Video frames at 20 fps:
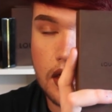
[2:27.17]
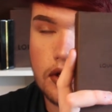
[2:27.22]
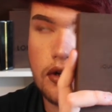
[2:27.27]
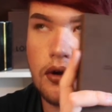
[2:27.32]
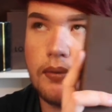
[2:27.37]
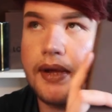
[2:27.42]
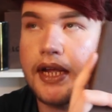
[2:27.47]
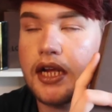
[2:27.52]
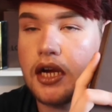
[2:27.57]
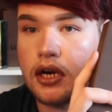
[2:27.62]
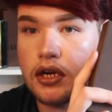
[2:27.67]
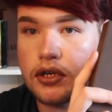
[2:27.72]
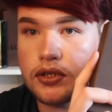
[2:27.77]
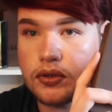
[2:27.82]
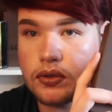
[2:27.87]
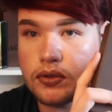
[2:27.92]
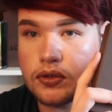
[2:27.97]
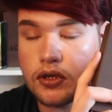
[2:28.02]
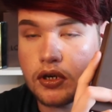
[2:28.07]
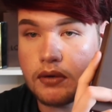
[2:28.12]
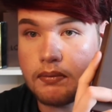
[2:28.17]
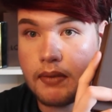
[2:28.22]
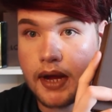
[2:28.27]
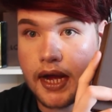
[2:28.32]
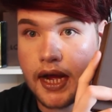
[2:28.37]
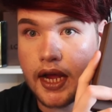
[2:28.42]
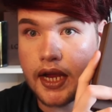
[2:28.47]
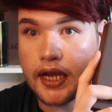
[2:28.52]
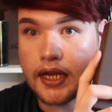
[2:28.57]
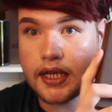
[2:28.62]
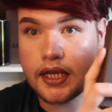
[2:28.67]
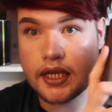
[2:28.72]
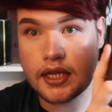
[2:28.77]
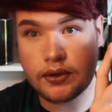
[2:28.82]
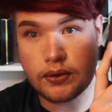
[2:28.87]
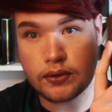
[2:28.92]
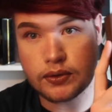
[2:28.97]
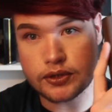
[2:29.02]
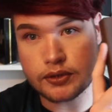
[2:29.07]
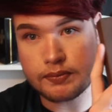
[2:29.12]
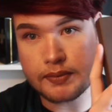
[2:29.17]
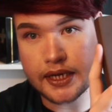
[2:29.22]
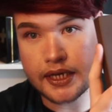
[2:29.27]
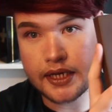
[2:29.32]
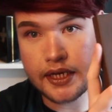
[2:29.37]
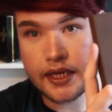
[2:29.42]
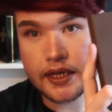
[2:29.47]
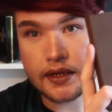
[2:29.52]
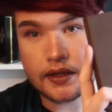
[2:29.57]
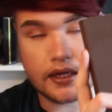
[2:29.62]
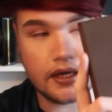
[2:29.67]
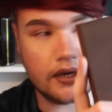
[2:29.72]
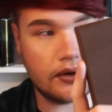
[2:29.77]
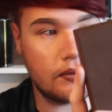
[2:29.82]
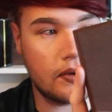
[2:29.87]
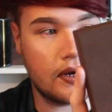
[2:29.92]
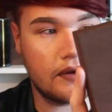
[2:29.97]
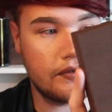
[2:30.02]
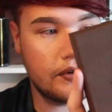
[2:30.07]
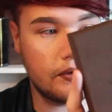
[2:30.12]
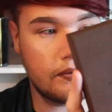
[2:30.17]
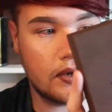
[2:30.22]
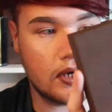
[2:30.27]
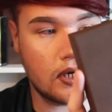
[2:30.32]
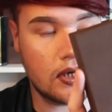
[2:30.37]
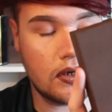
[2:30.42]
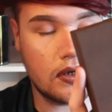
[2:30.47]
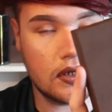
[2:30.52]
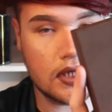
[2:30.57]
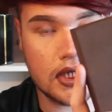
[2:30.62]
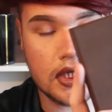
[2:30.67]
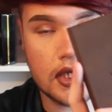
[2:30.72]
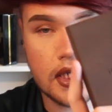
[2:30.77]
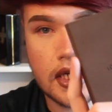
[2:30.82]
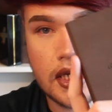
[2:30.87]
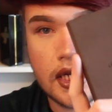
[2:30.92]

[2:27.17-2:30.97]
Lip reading: Not my card holder, my key holder, my key clay, or whatever you want to call it.